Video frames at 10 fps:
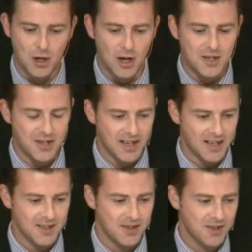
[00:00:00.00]
God
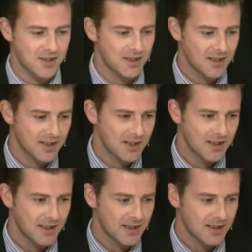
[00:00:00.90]
says,
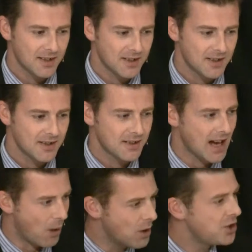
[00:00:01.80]

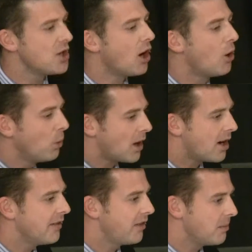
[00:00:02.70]
I want you to hold
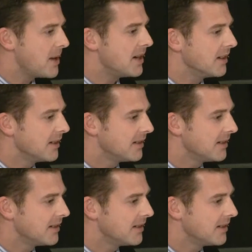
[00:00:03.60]
on for a minute.